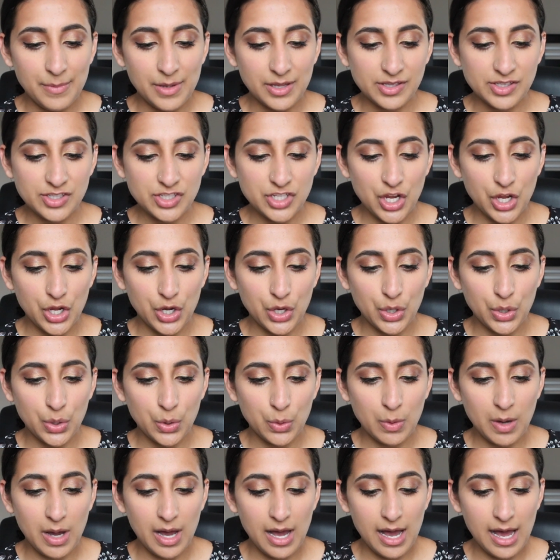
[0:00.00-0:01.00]

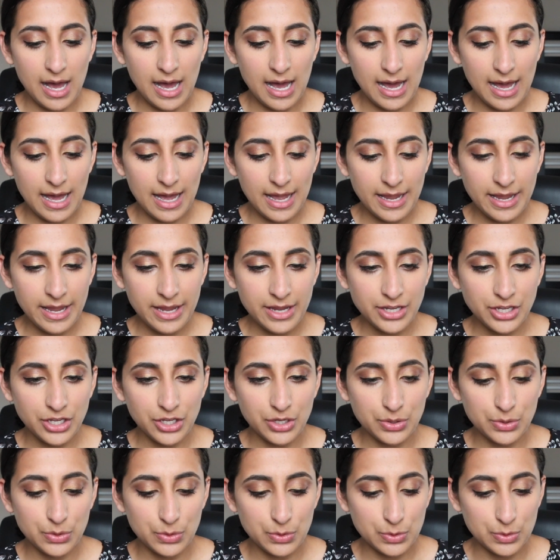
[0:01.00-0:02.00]
So I
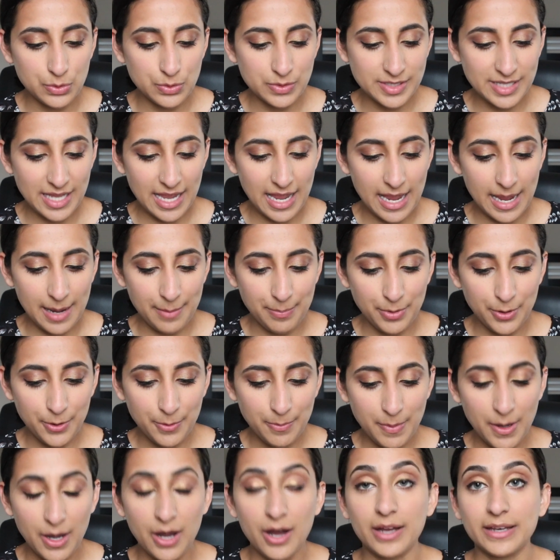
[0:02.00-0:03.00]
use
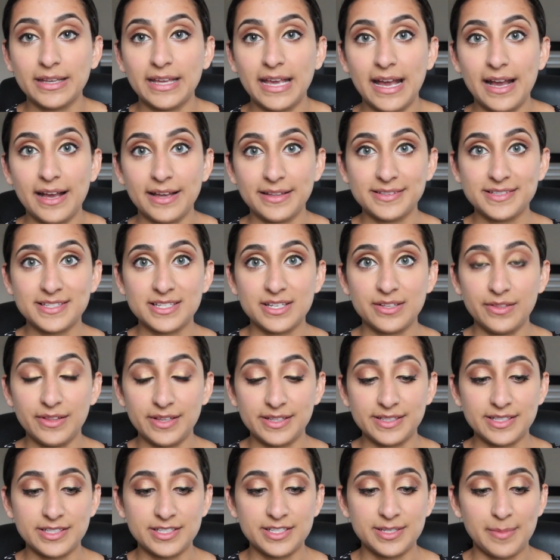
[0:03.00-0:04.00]
Apple Podcasts to
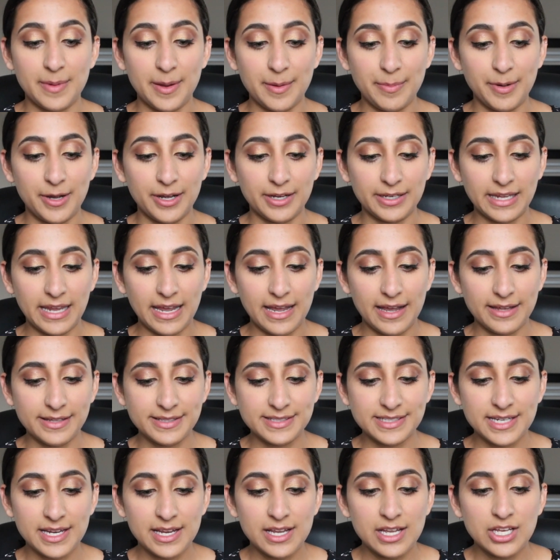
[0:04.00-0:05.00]
listen to my
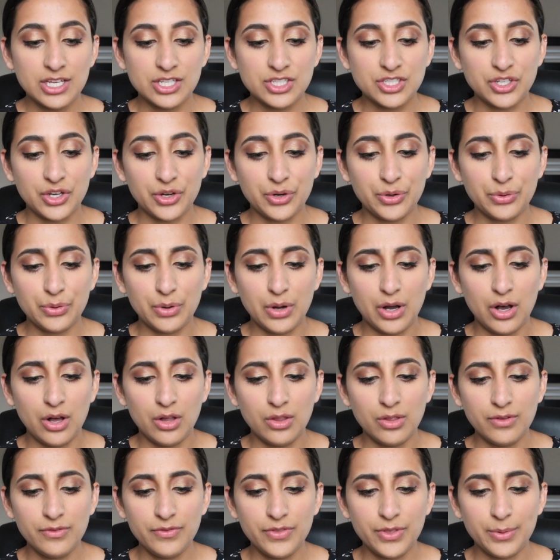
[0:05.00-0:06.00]
podcast. So
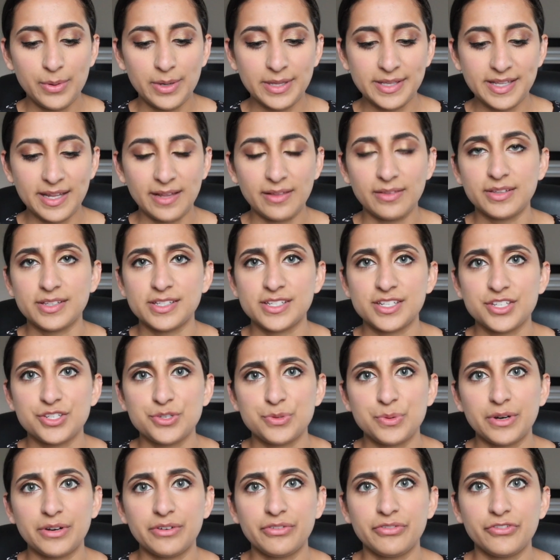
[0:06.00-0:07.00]
all of the ones I listen
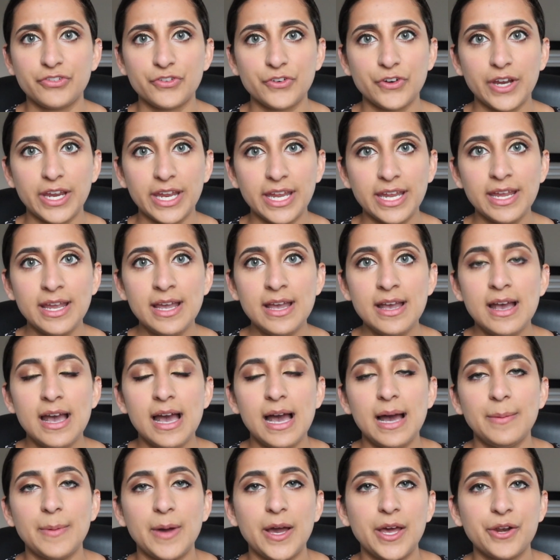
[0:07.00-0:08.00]
to are free.
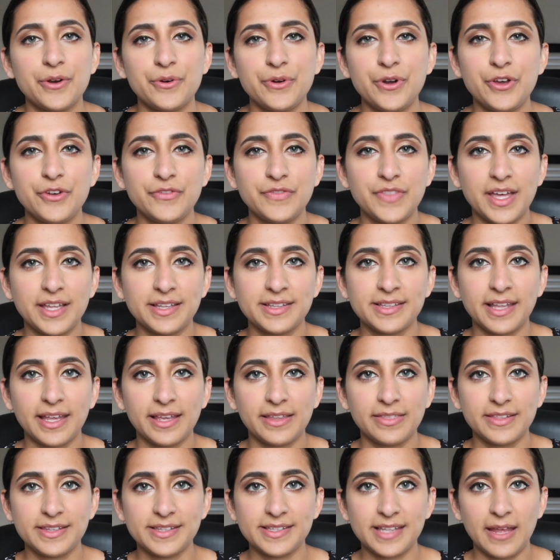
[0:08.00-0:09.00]
I don't know if that's
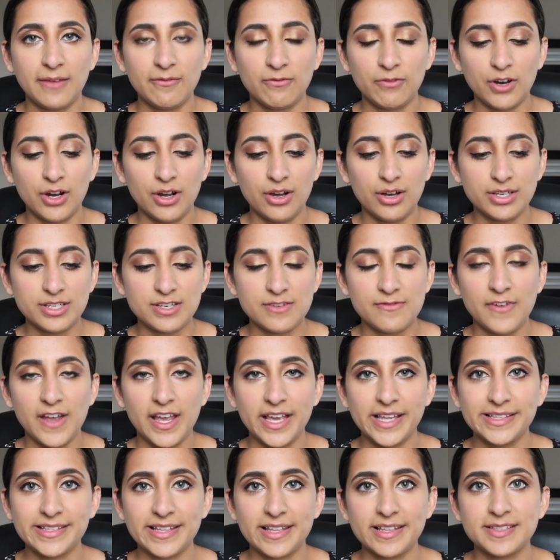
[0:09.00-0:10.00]
like the same for all
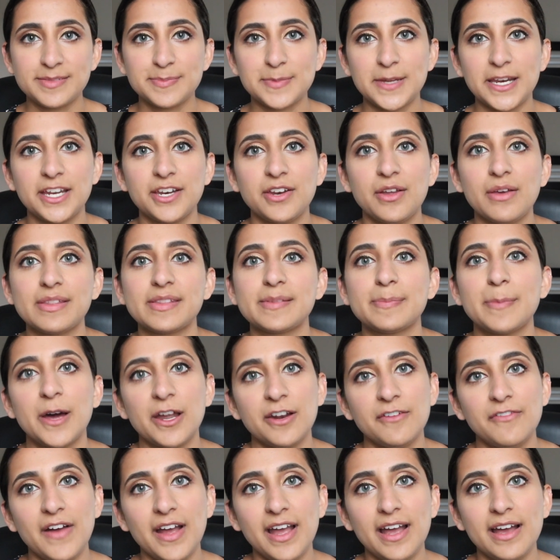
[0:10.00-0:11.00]
devices, but I know
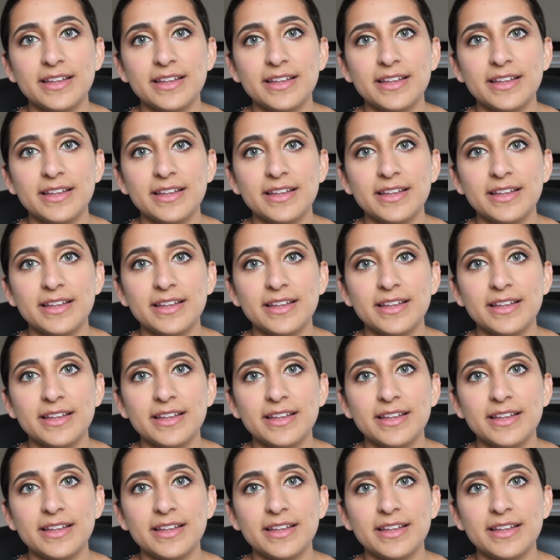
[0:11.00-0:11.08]
Spotify